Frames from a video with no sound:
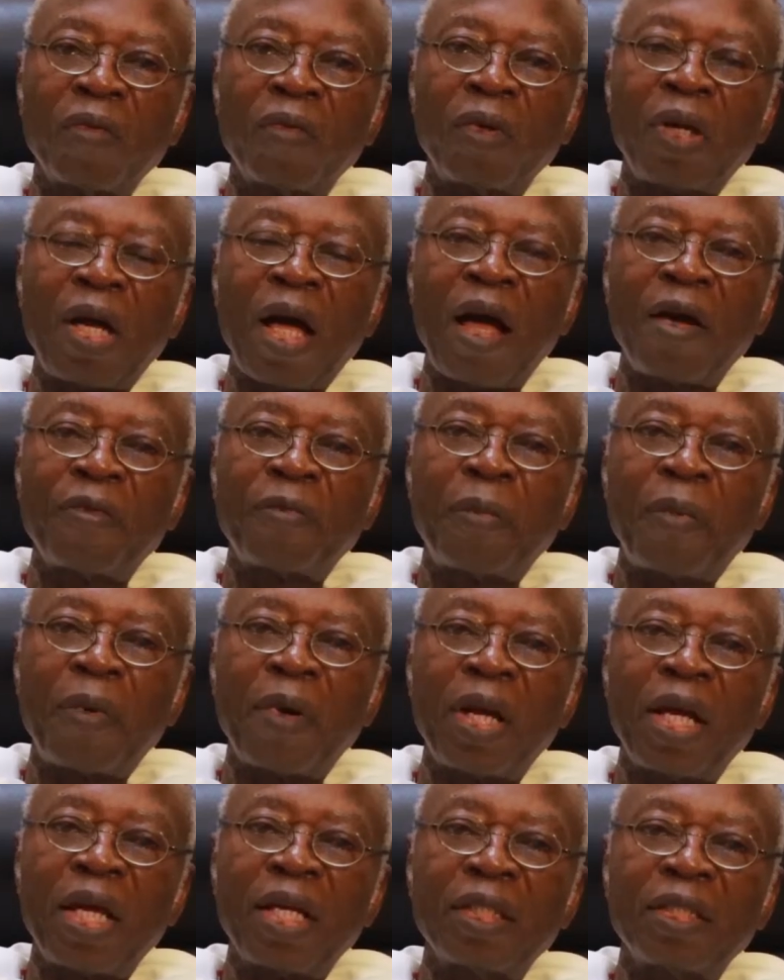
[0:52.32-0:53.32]
We have
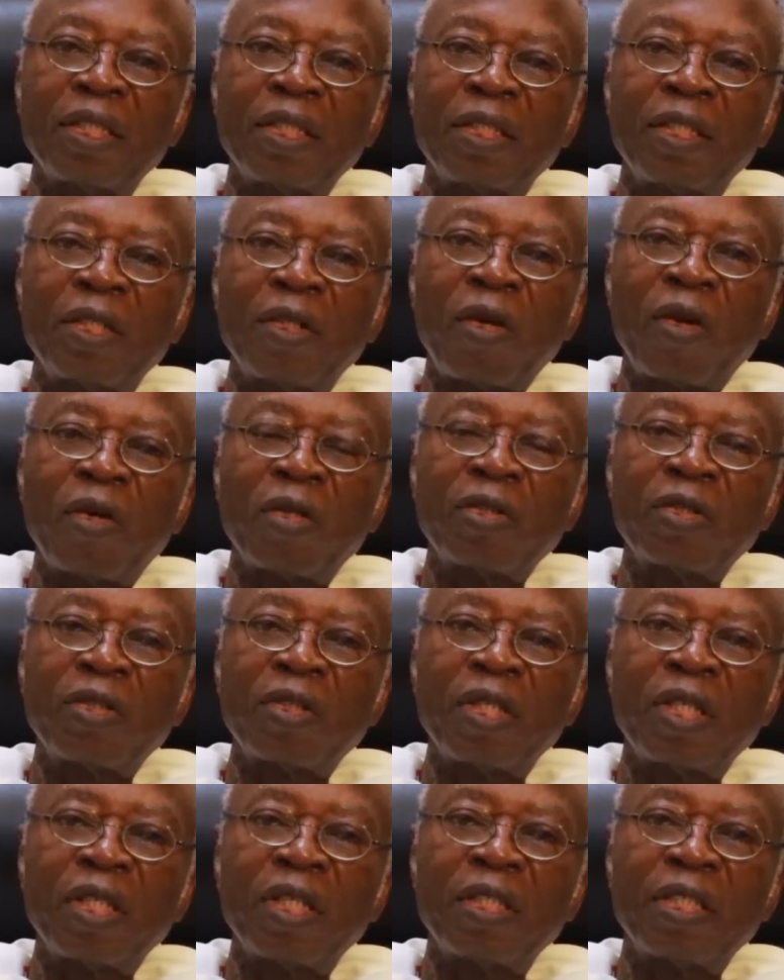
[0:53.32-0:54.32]
prayed the
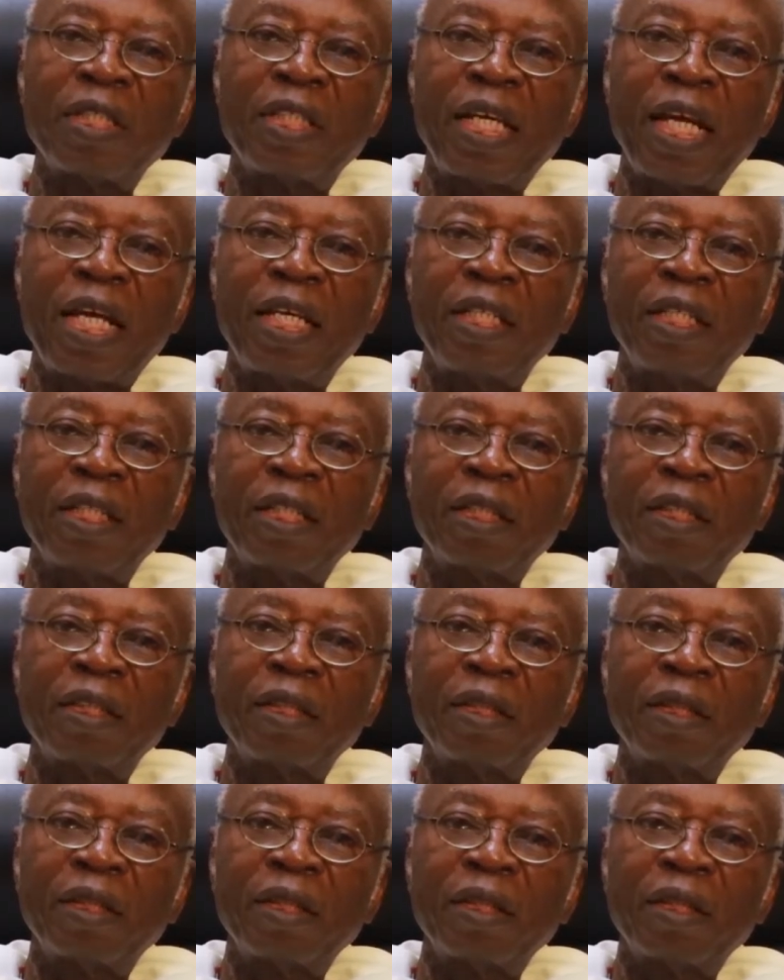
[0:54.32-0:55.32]
rosary daily
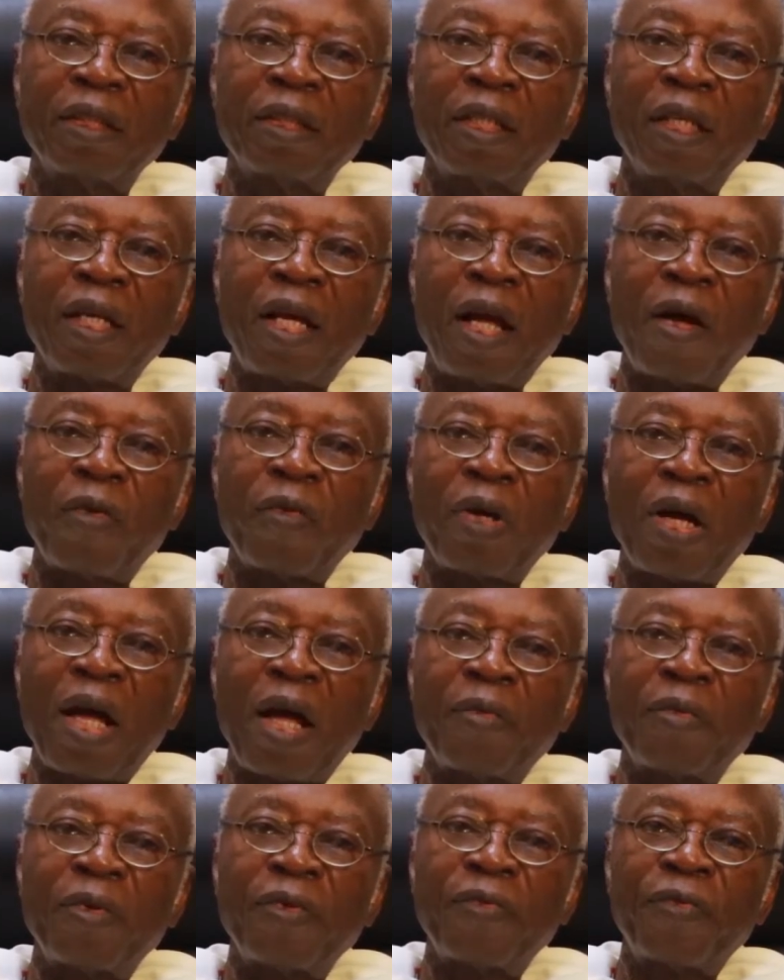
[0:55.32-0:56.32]
and we
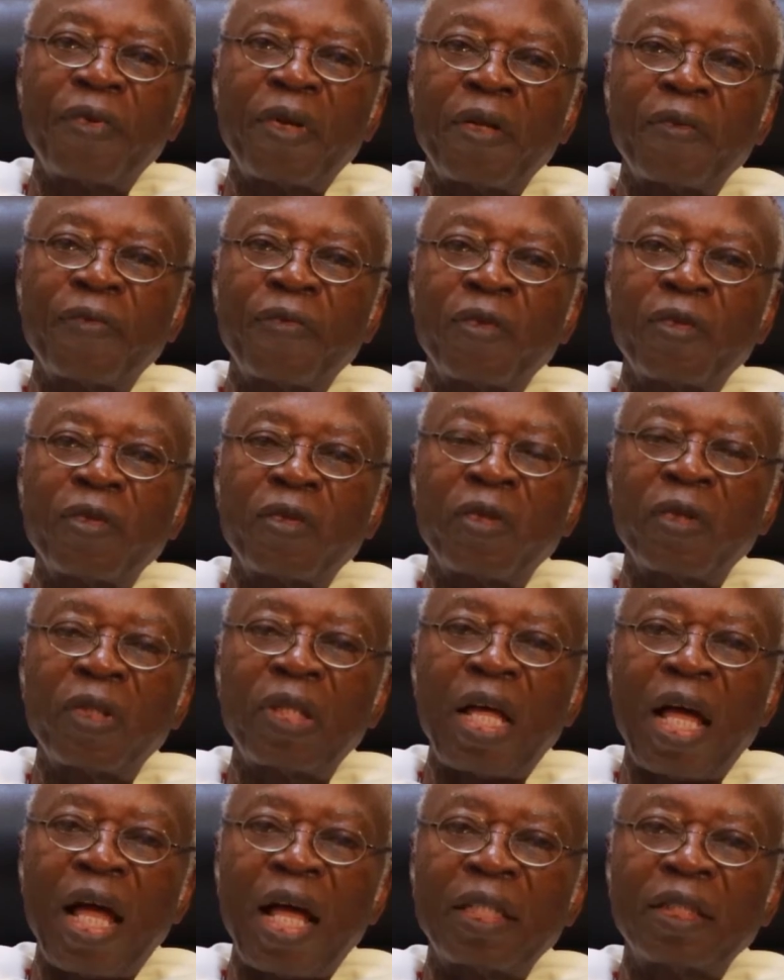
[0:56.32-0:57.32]
have been faithful to
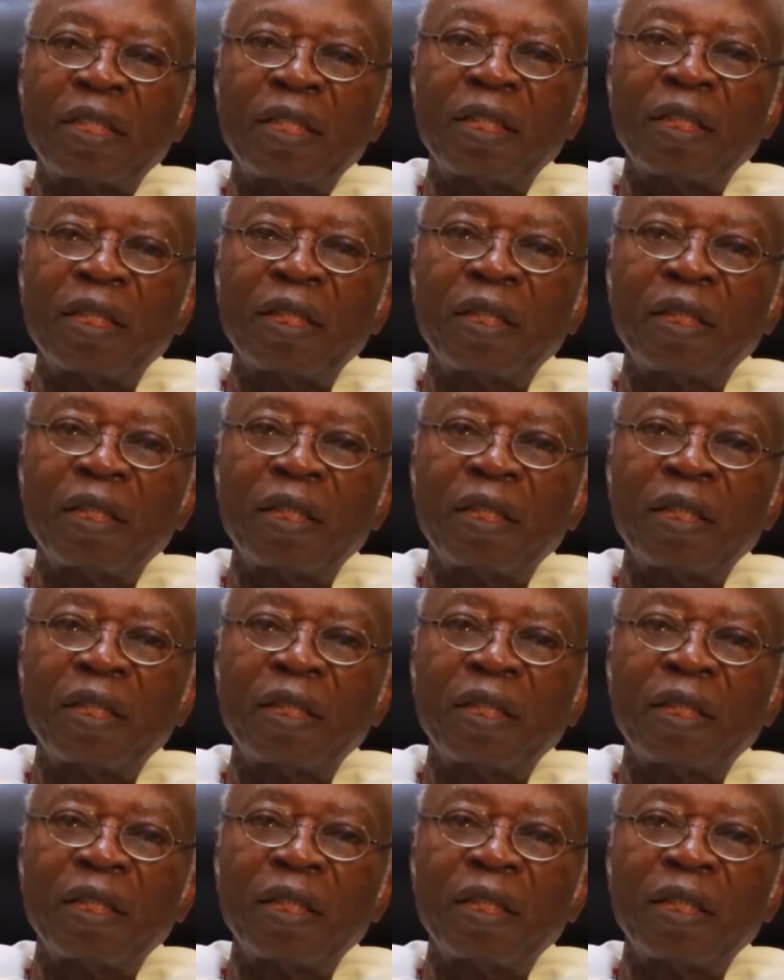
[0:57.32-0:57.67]
that.